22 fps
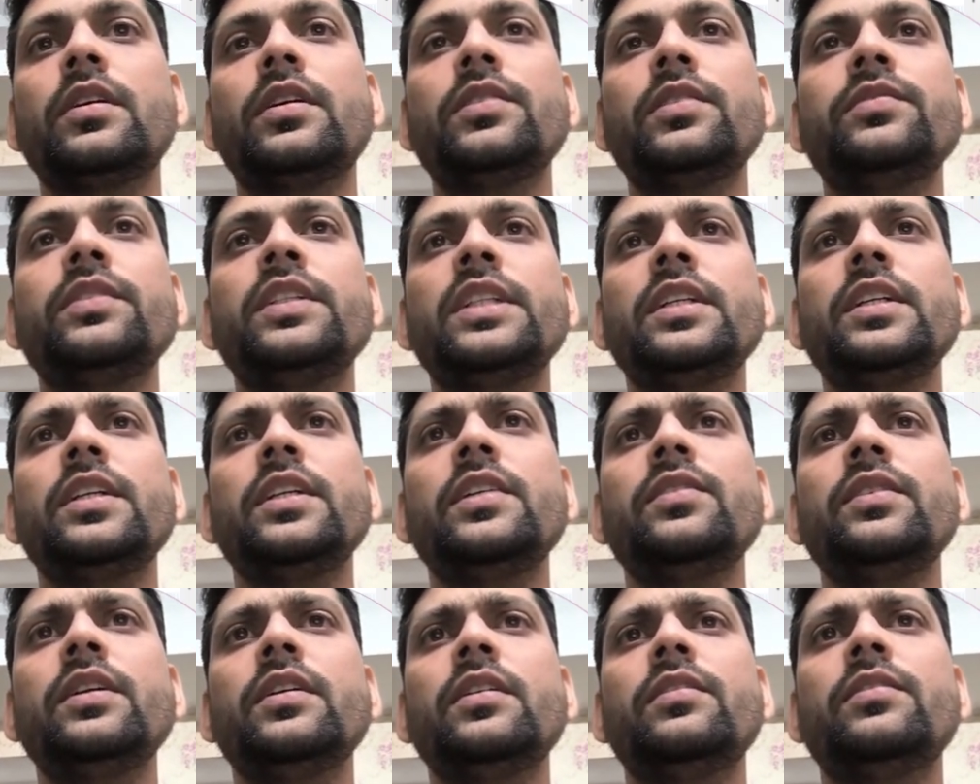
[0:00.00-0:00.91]
We can
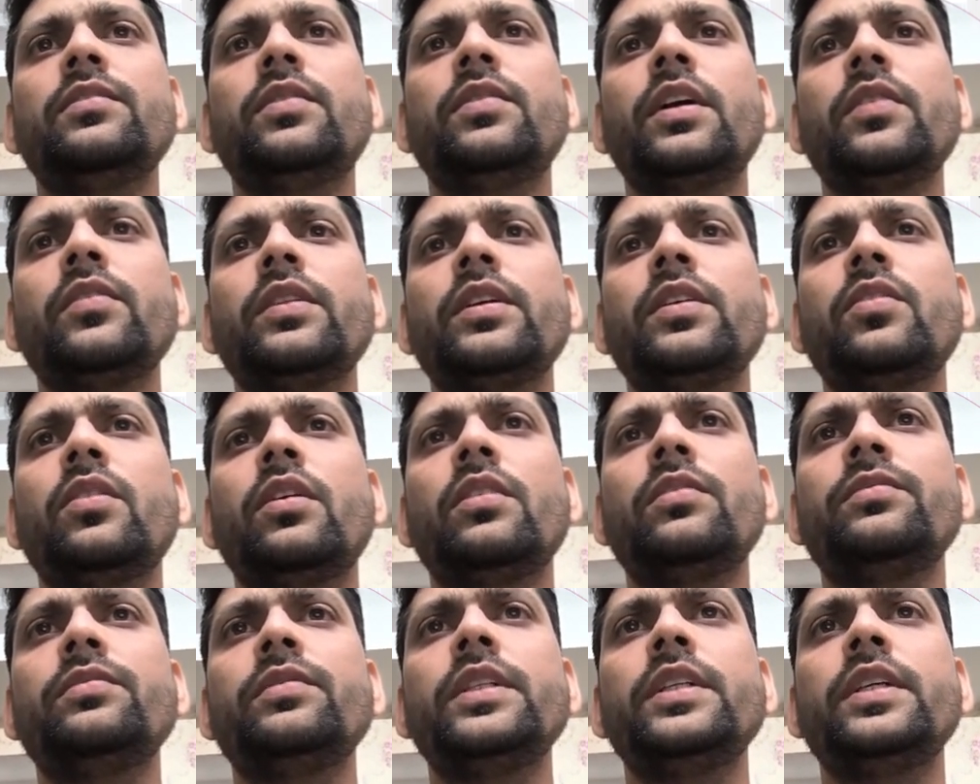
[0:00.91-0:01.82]
even whatever the
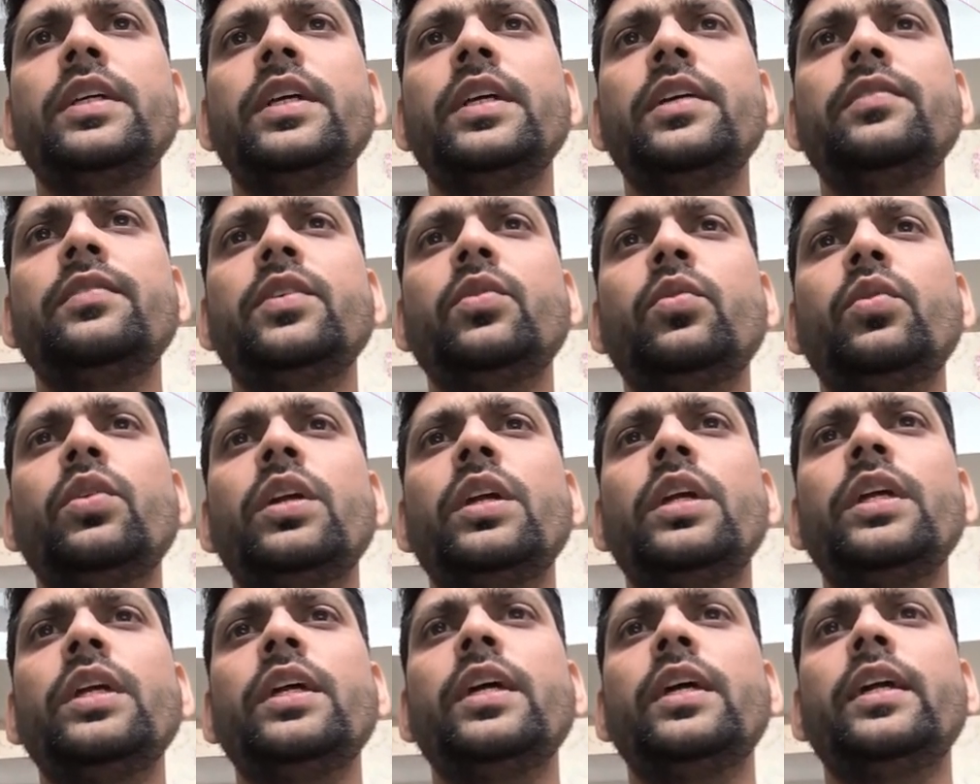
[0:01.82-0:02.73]
column we
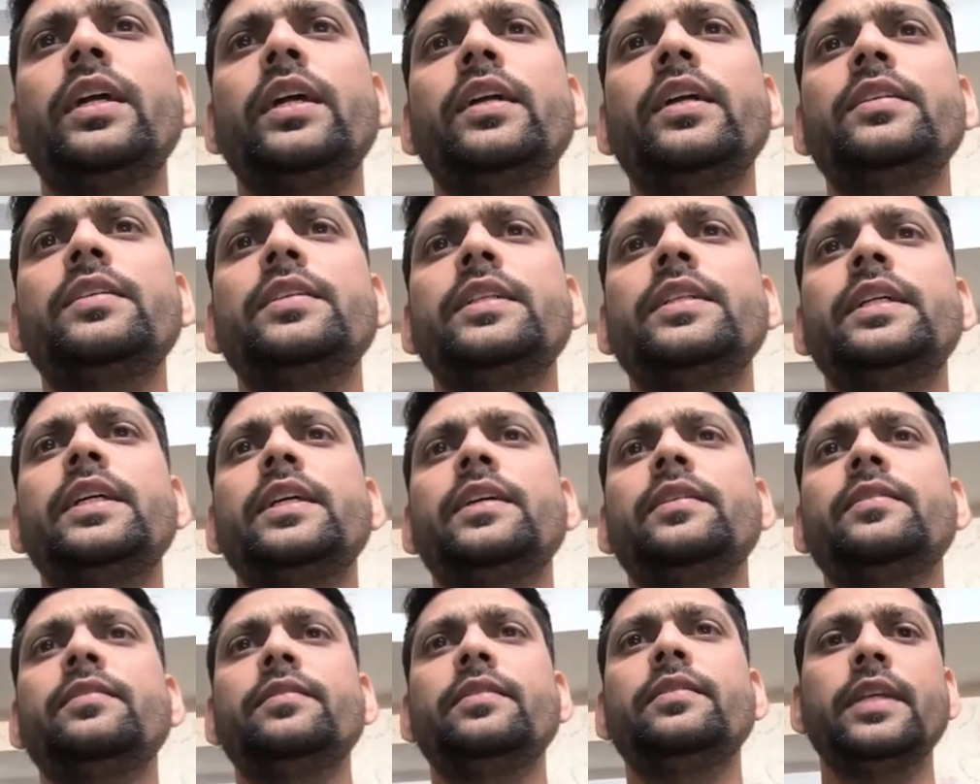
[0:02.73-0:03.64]
only written CT.
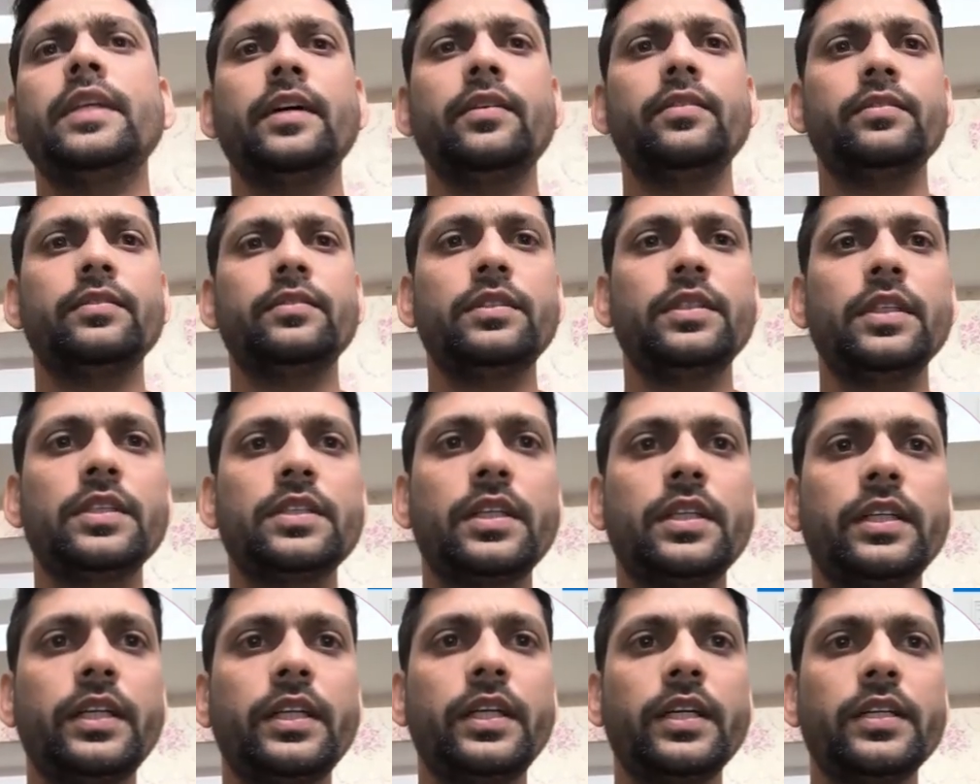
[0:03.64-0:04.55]
We have just
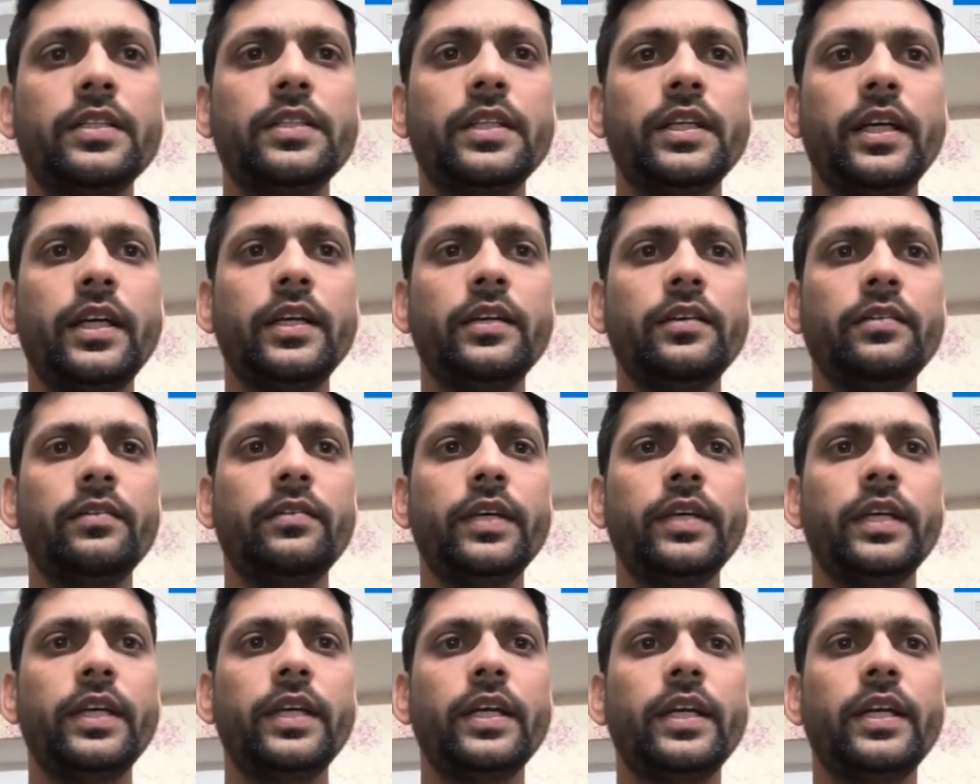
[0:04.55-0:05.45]
written CT. We
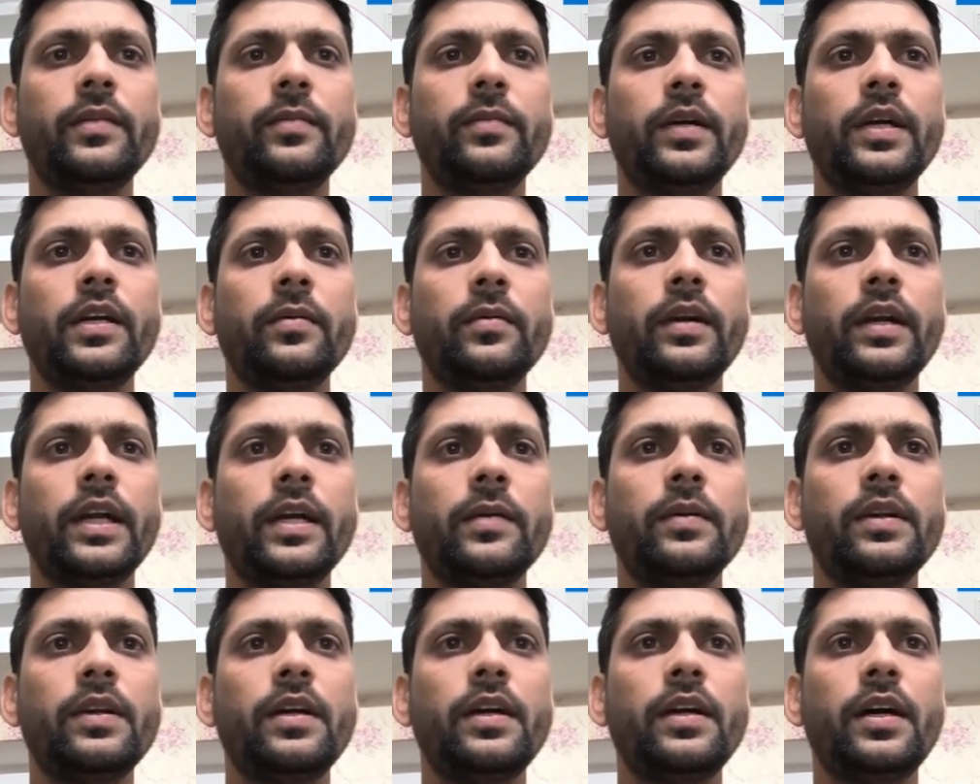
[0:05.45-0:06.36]
created multiple
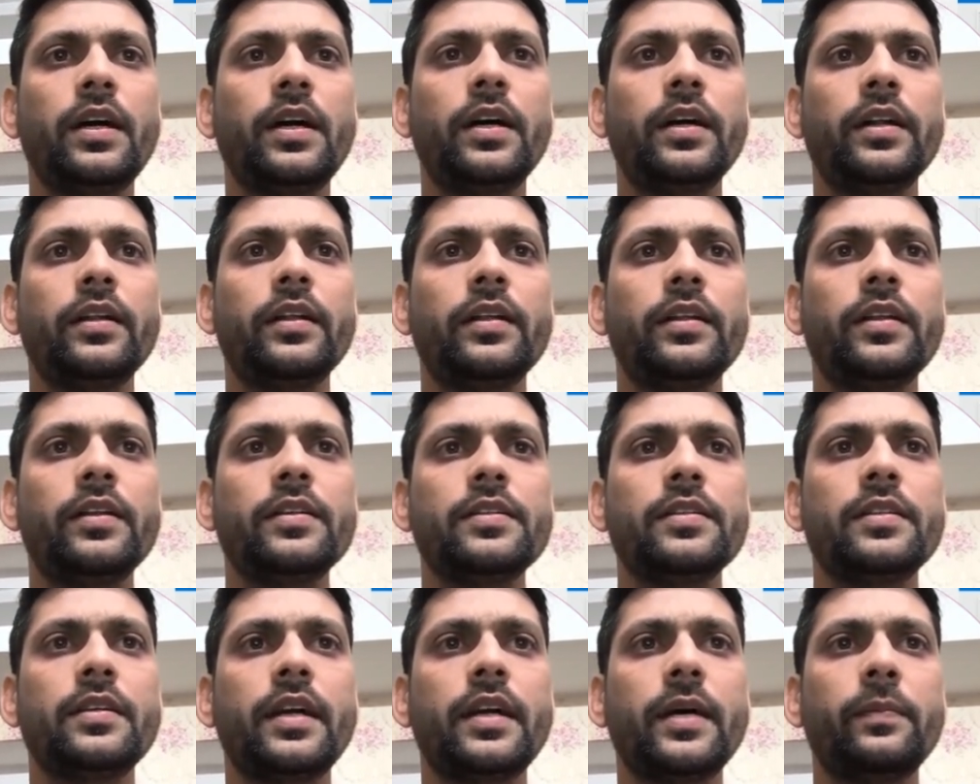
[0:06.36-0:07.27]
table under
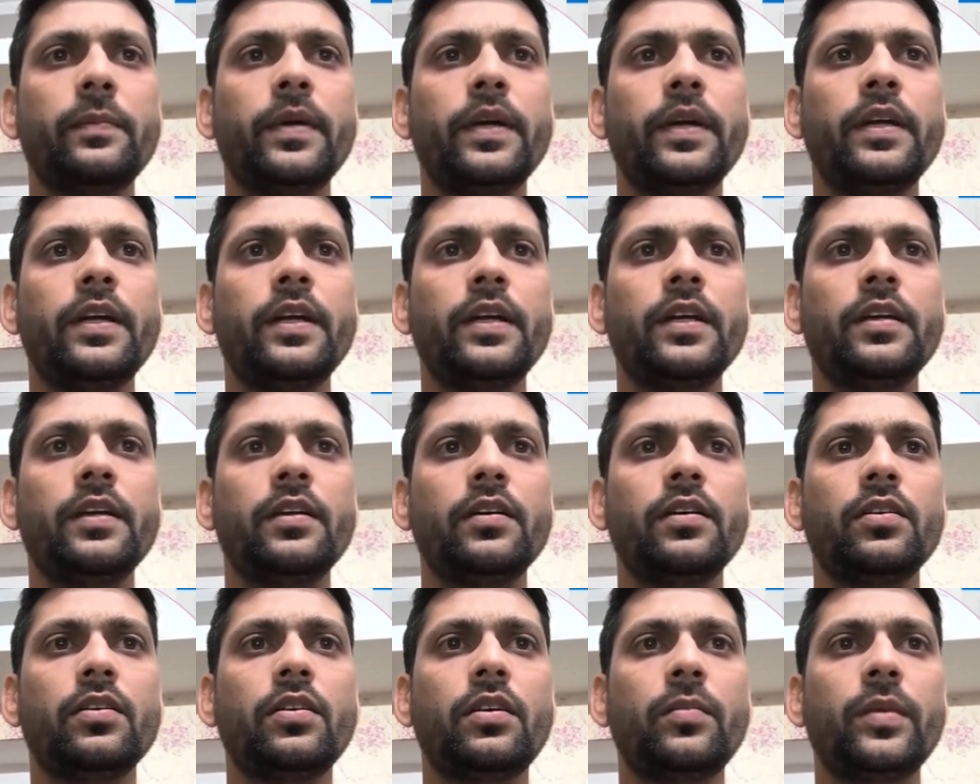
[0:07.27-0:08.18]
this temporary
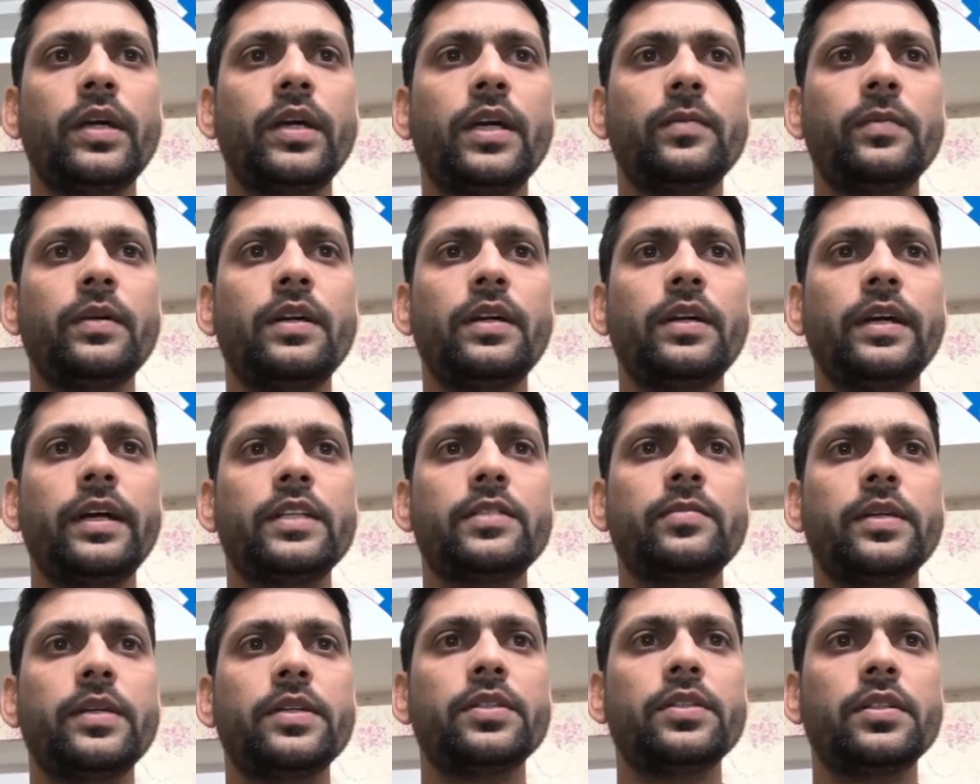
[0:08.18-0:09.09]
comment table
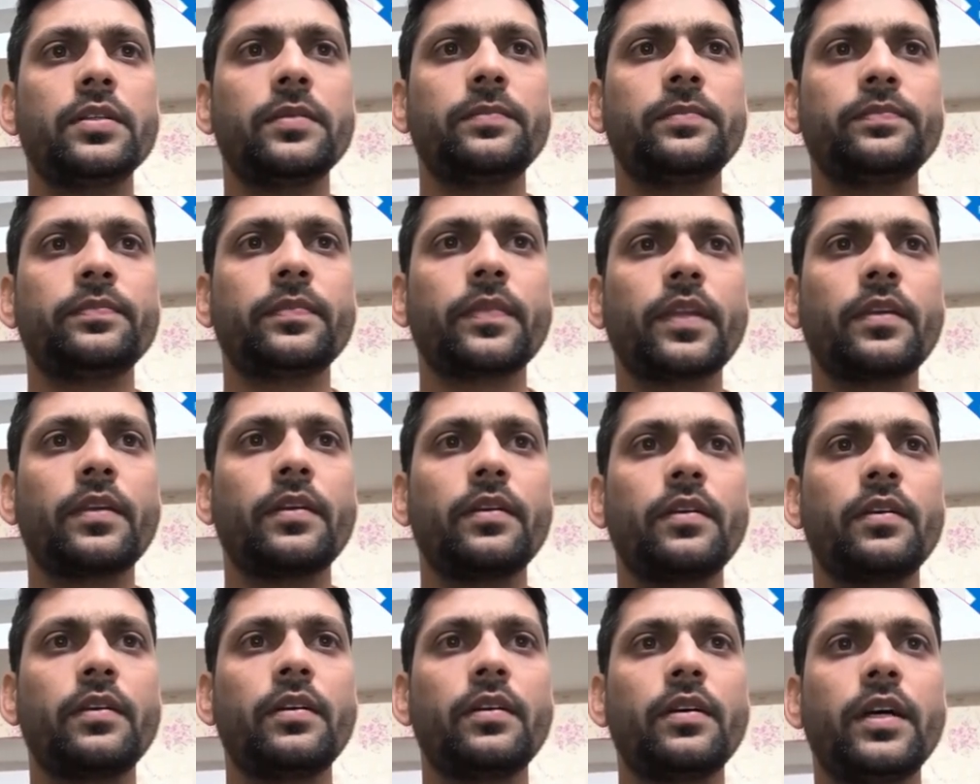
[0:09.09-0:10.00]
expression,
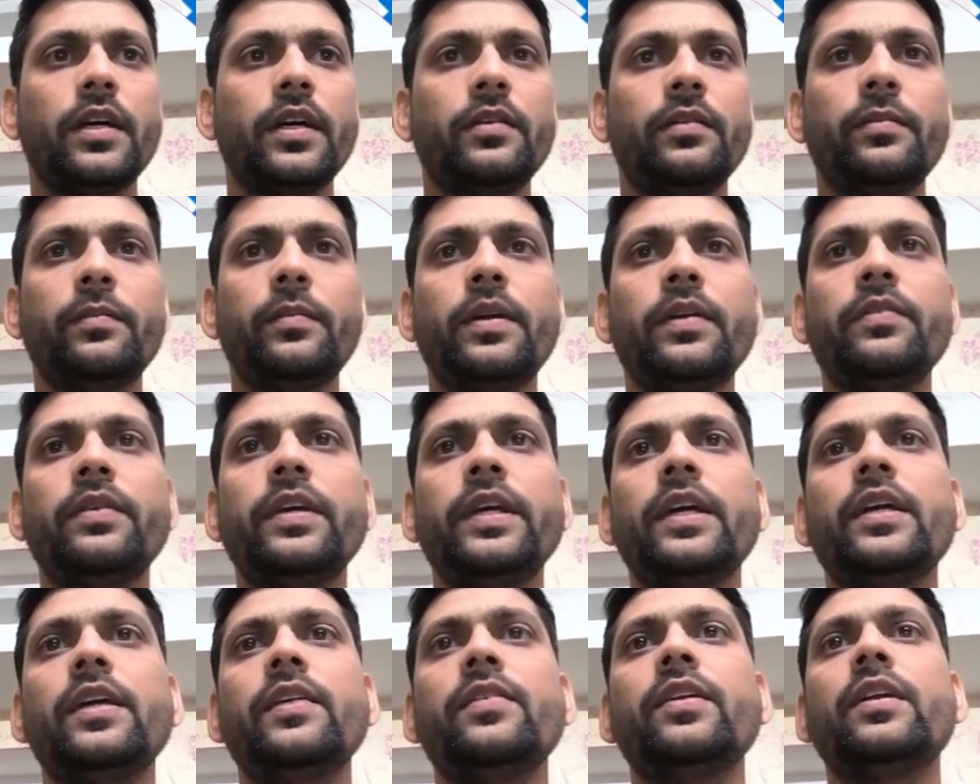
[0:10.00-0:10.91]
and but we
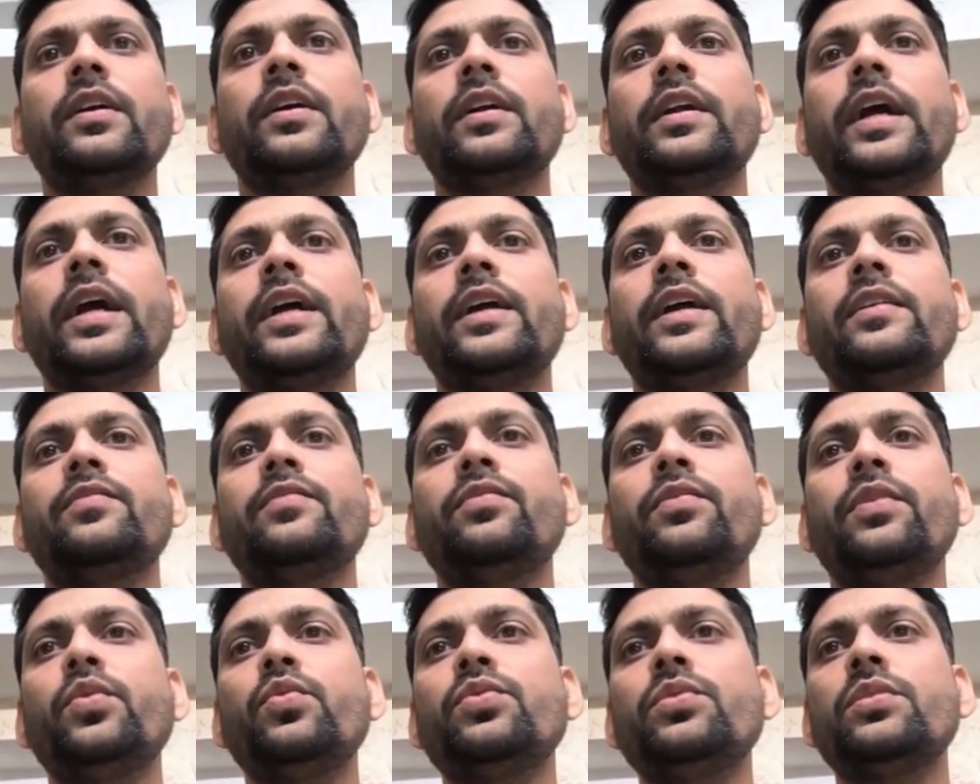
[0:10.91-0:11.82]
can even write
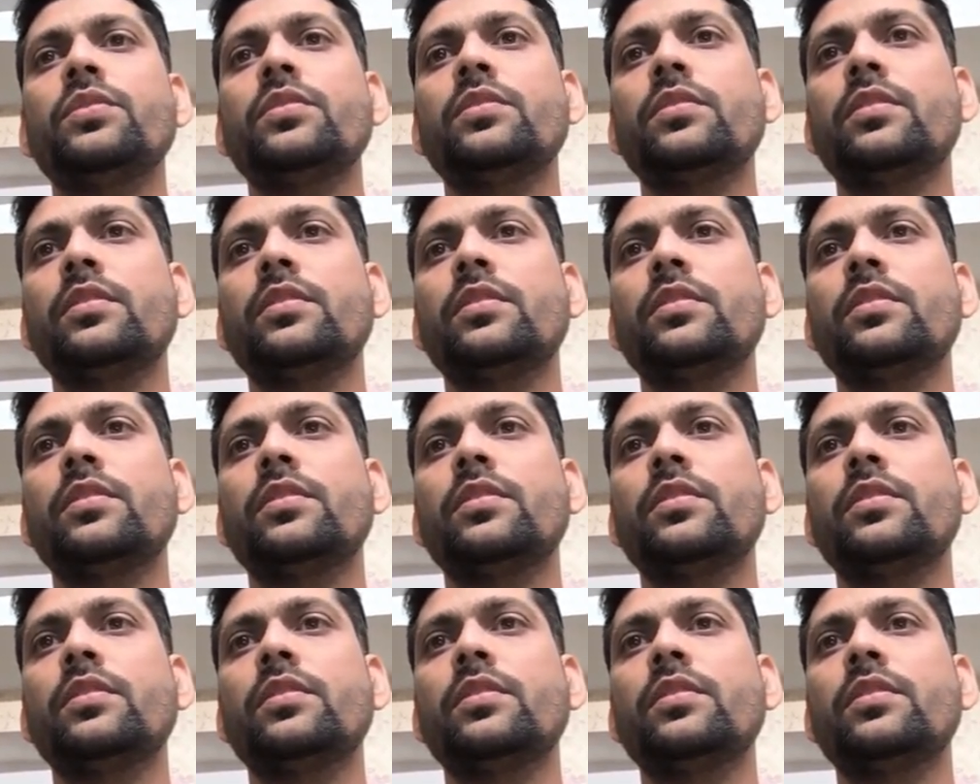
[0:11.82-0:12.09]
views.